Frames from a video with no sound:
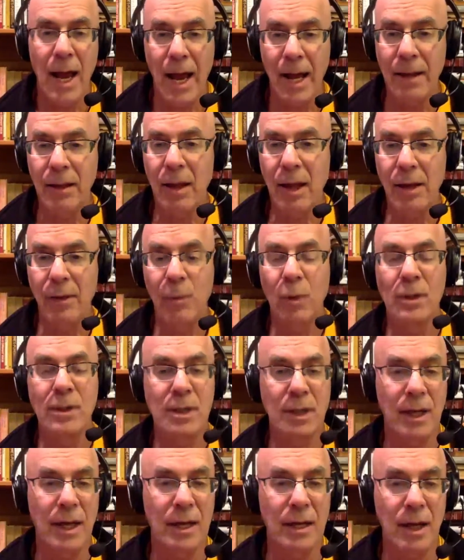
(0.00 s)
And like
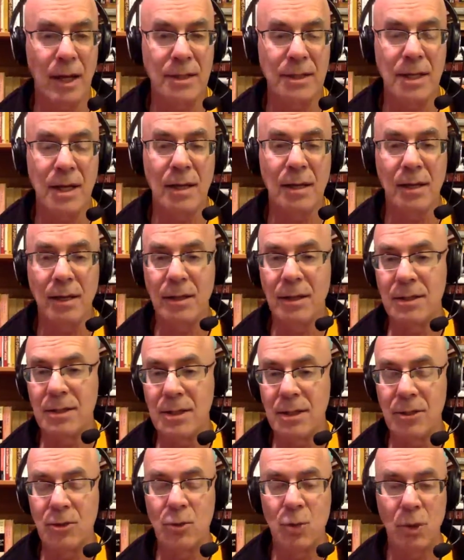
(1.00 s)
once again, I said that
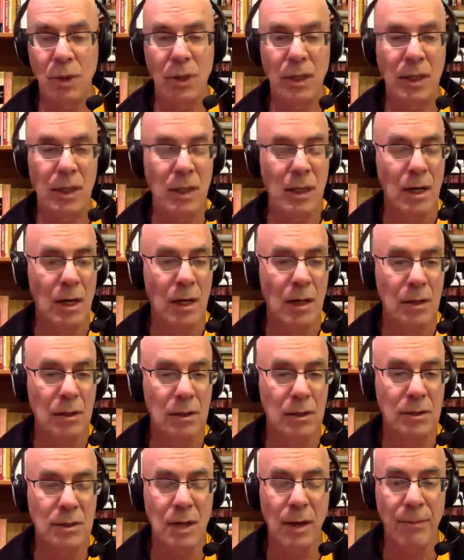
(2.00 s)
this is really,
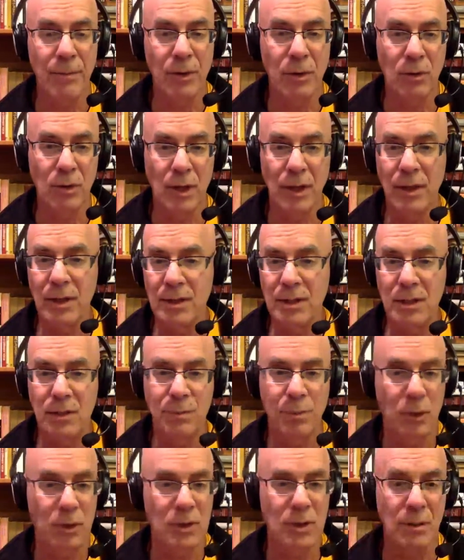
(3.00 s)
to some degree, this
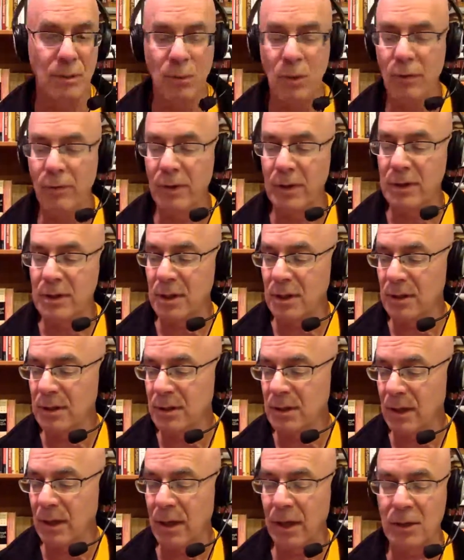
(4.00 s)
is books and movies
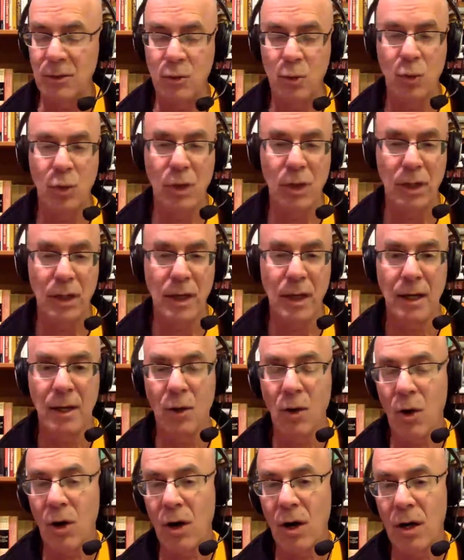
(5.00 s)
has really
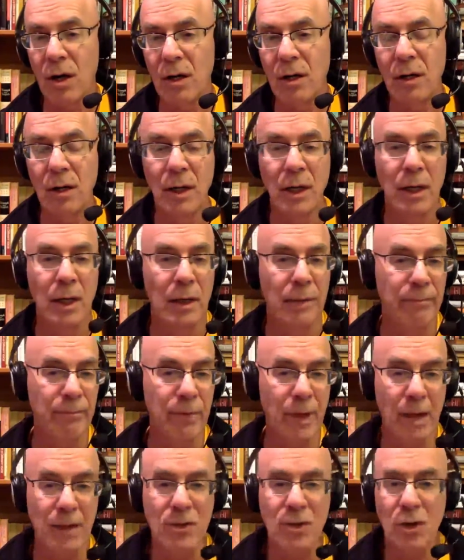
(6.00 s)
hit hard.
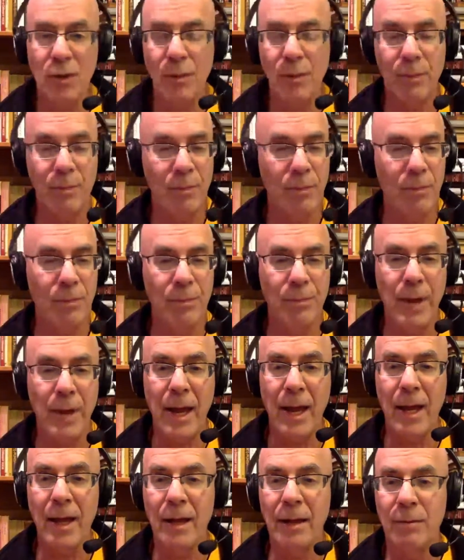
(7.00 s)
Not so
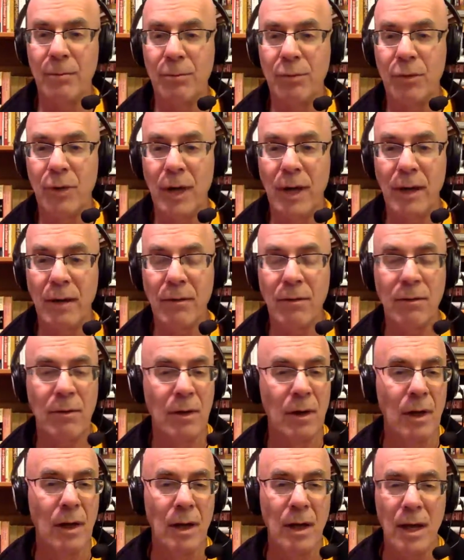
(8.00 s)
bad in print.
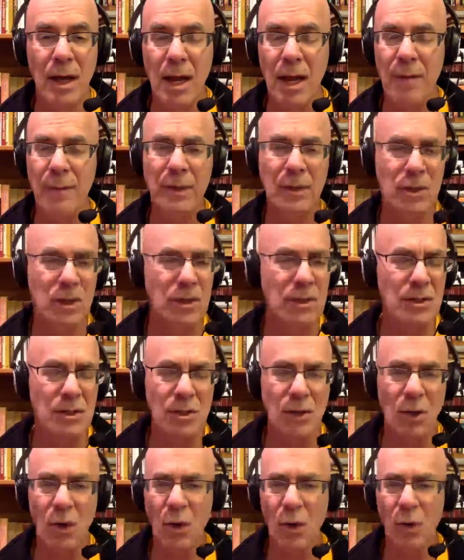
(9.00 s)
Images
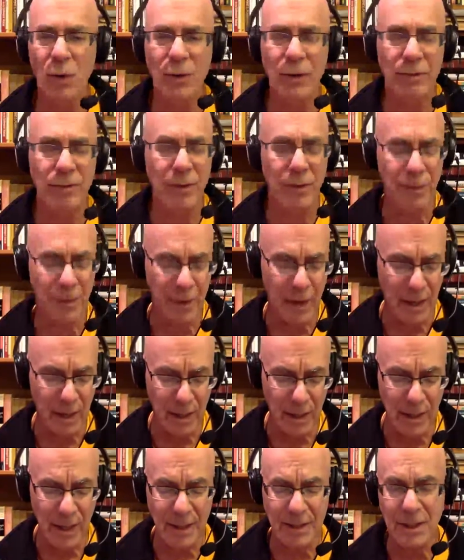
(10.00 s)
is a whole different
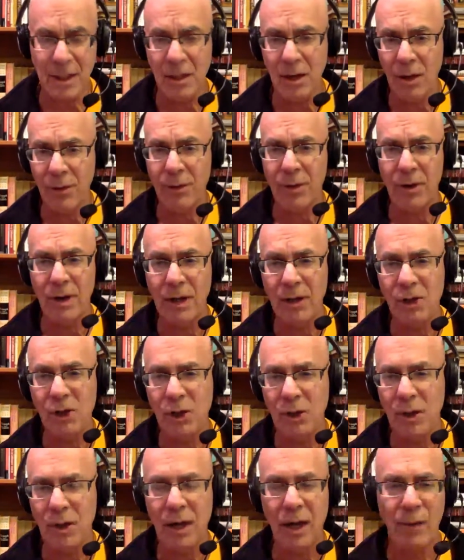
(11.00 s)
thing, and that's another
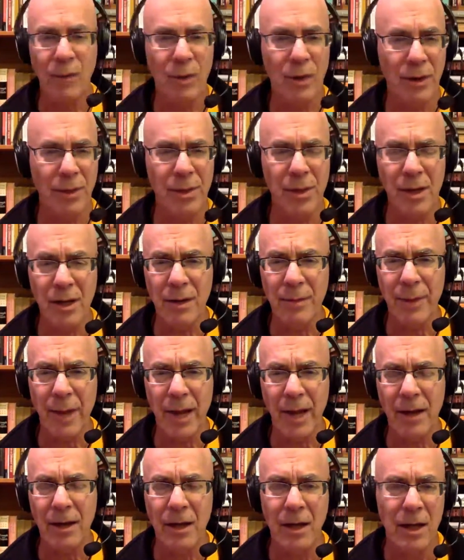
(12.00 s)
issue that I want to think
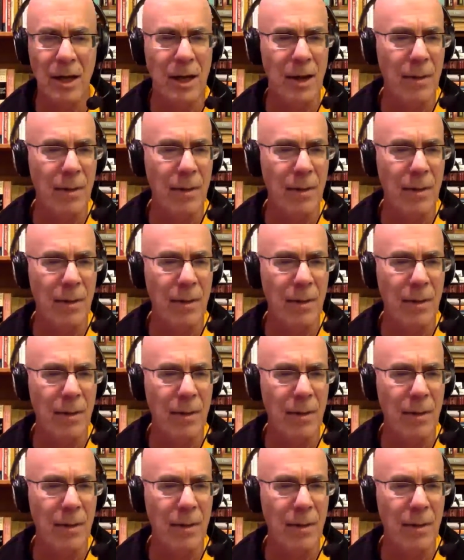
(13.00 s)
about.